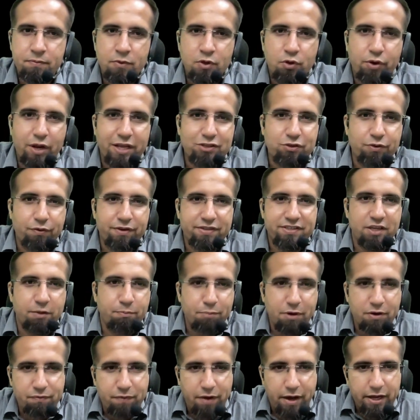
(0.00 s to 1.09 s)
Right? So if I
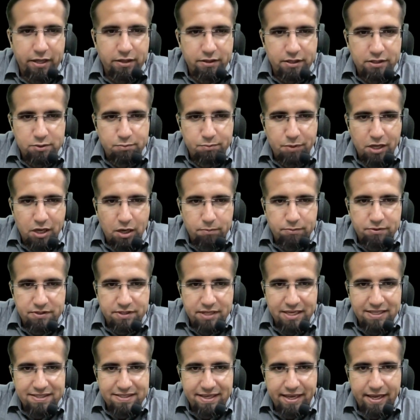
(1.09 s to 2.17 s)
simplify, this becomes
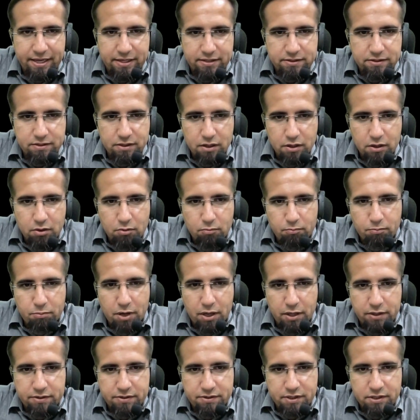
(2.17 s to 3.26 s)
6x
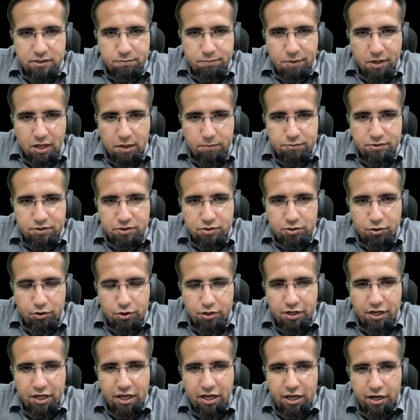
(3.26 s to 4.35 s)
plus this becomes
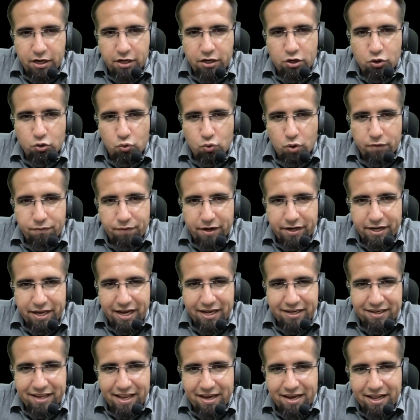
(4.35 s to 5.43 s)
30 into, if I
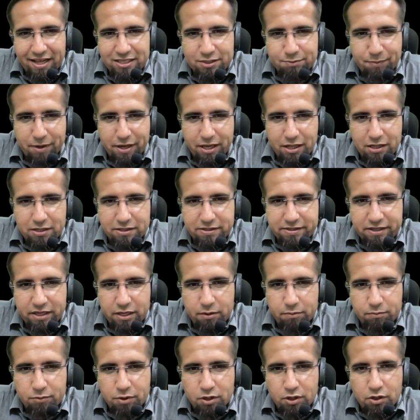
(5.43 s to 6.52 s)
take 10 as my
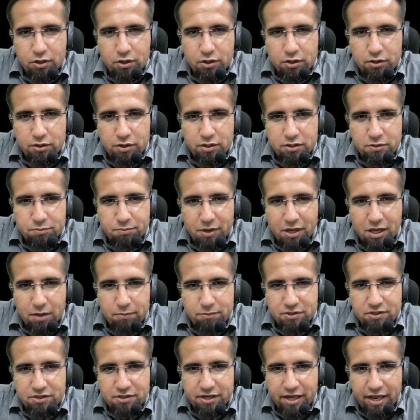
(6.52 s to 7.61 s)
LCM, this
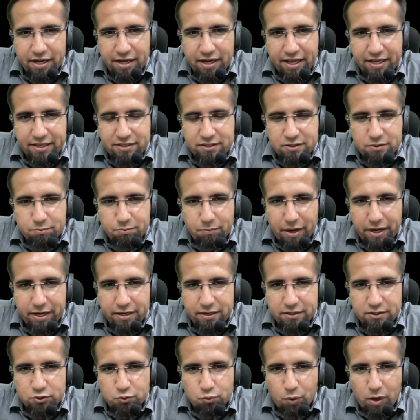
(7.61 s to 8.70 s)
becomes 10x
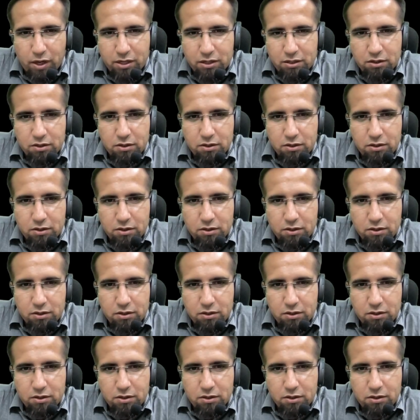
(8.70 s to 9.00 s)
minus 1.